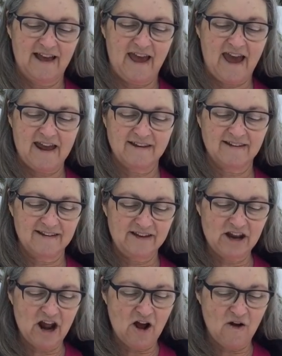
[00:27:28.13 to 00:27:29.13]
And,
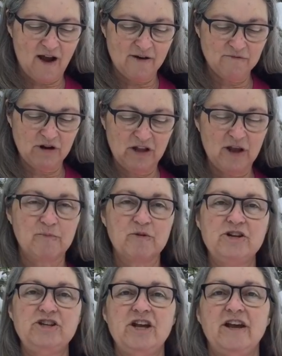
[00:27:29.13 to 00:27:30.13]
you know, I really
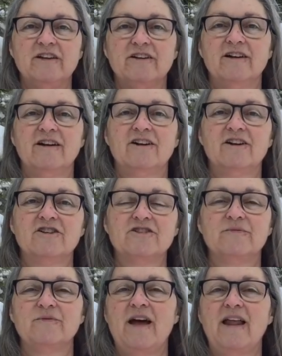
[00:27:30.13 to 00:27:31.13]
appreciate her
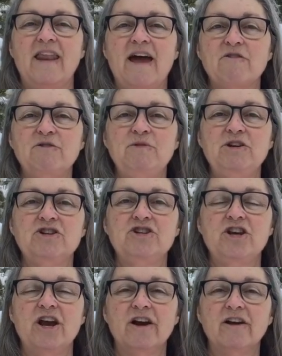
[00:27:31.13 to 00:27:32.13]
allowing me to
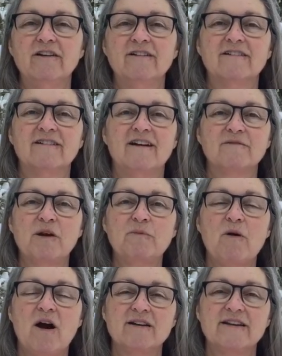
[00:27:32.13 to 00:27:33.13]
share on my
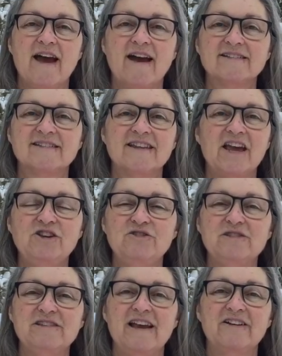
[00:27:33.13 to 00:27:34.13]
podcast. Thank
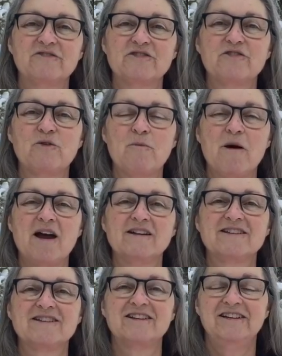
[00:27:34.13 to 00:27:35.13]
you, Sandra, so
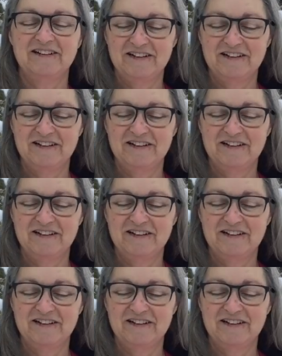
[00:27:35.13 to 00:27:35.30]
much.